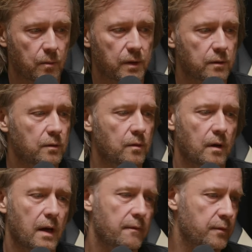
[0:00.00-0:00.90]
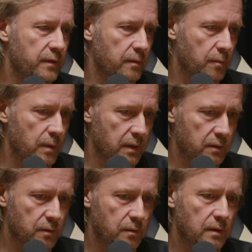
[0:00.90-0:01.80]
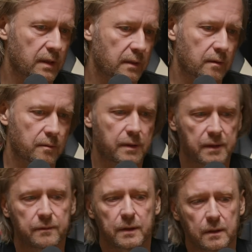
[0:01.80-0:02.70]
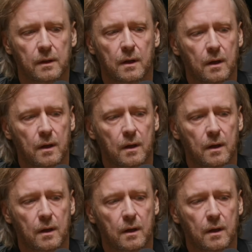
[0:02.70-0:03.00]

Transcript: We couldn't do everything we wanted to do, like creatively